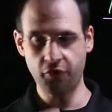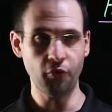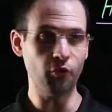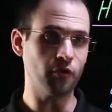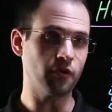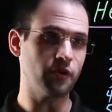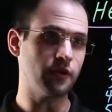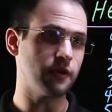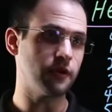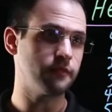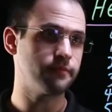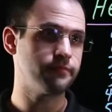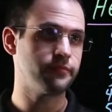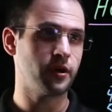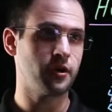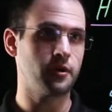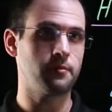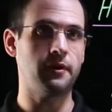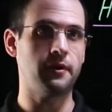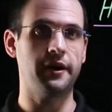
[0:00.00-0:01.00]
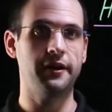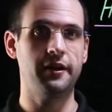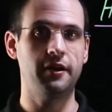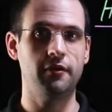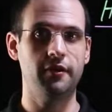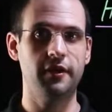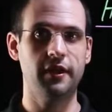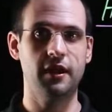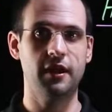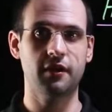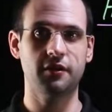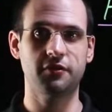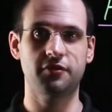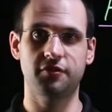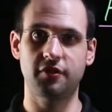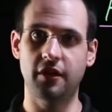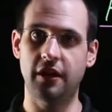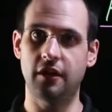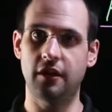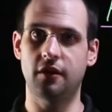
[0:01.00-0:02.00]
for our binary,
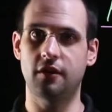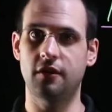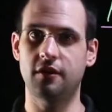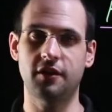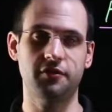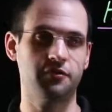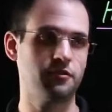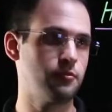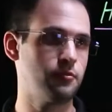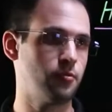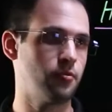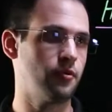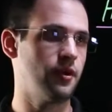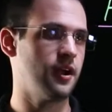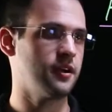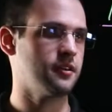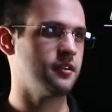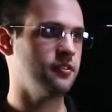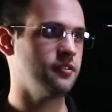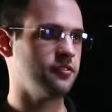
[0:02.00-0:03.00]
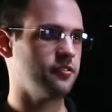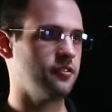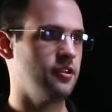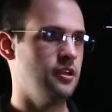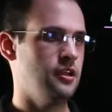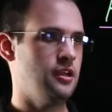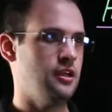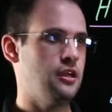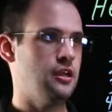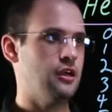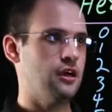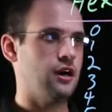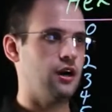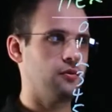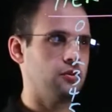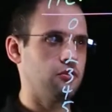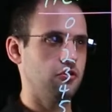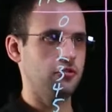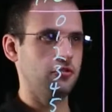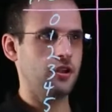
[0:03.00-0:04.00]
hex, and decimal practice,
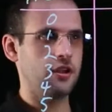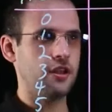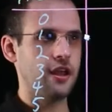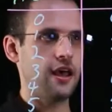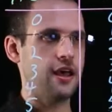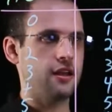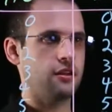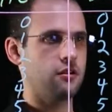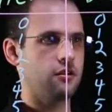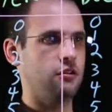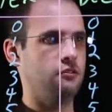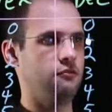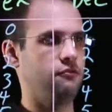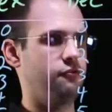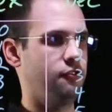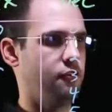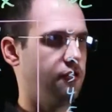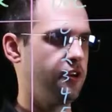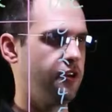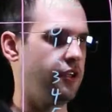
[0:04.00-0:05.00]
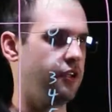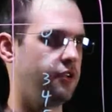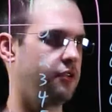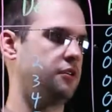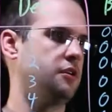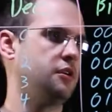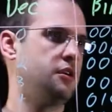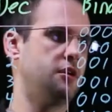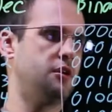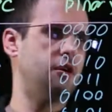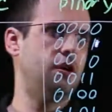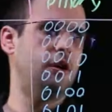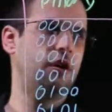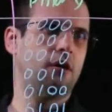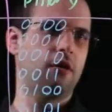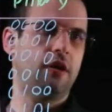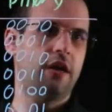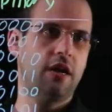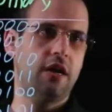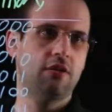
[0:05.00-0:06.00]
we're looking at converting
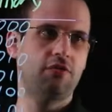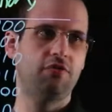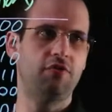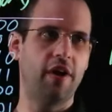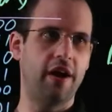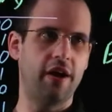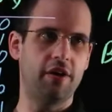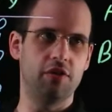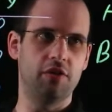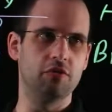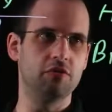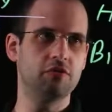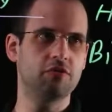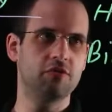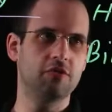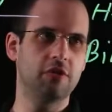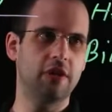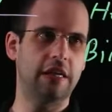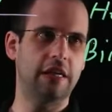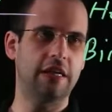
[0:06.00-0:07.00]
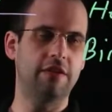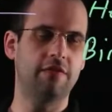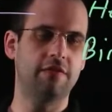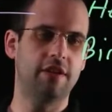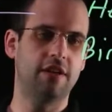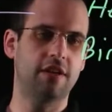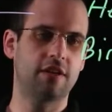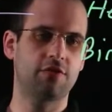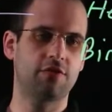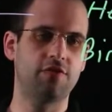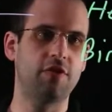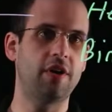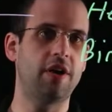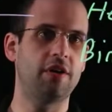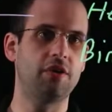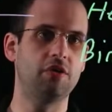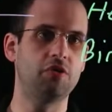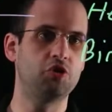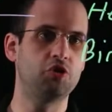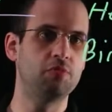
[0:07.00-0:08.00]
our hex values, a given hex
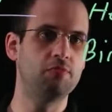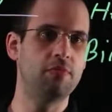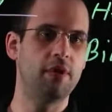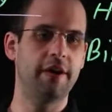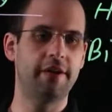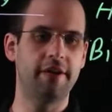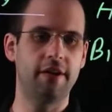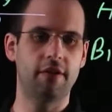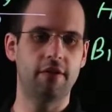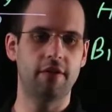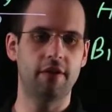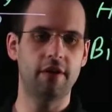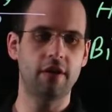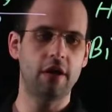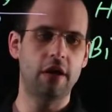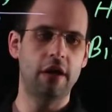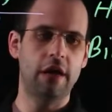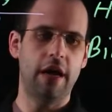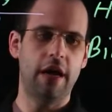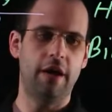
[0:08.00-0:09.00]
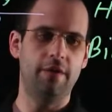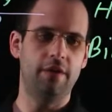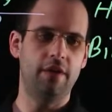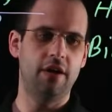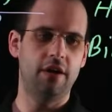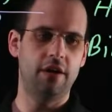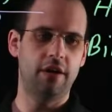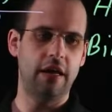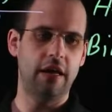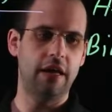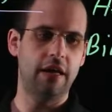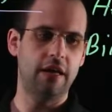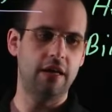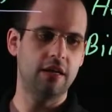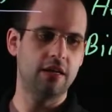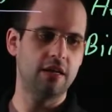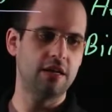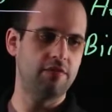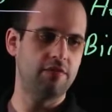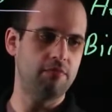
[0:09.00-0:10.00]
value to binary, and then
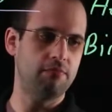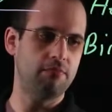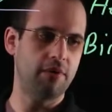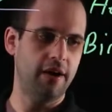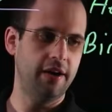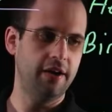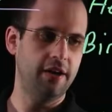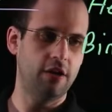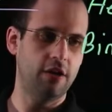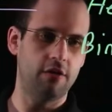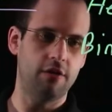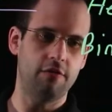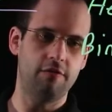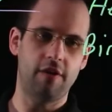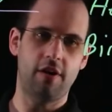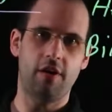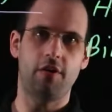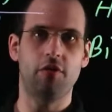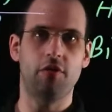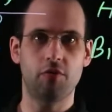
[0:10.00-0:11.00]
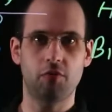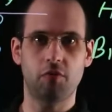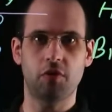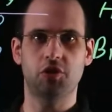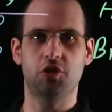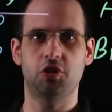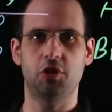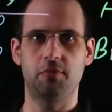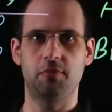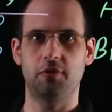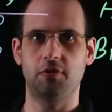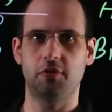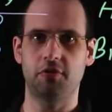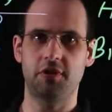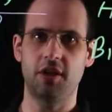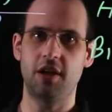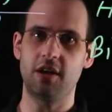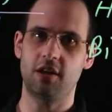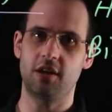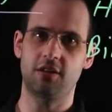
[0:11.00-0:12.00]
a given binary value, and want you to be able to
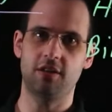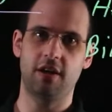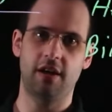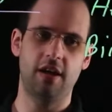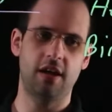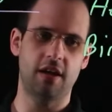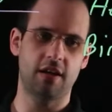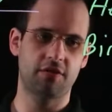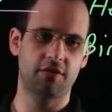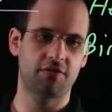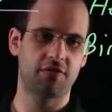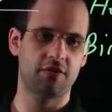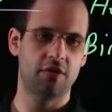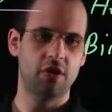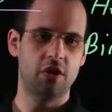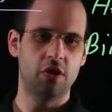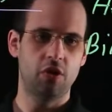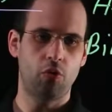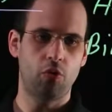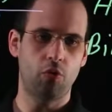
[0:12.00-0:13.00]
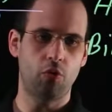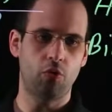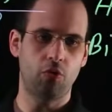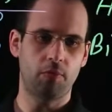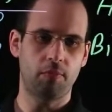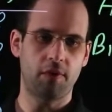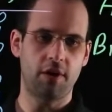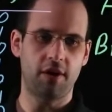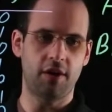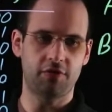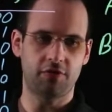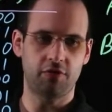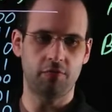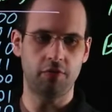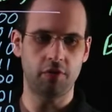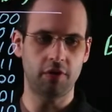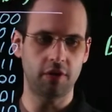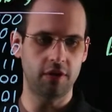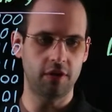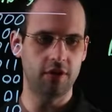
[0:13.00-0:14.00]
take it to hex, or
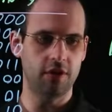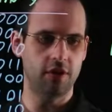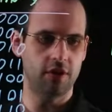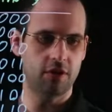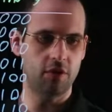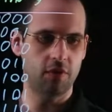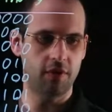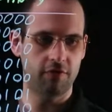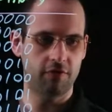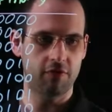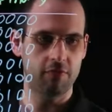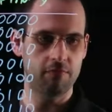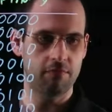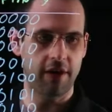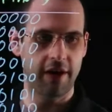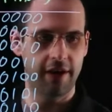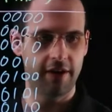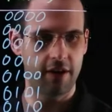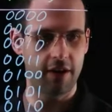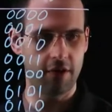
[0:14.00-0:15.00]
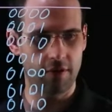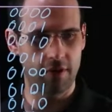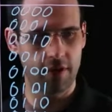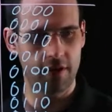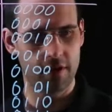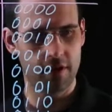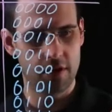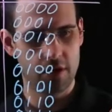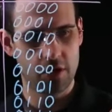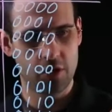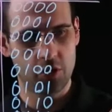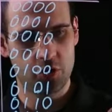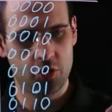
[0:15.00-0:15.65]
possibly going from binary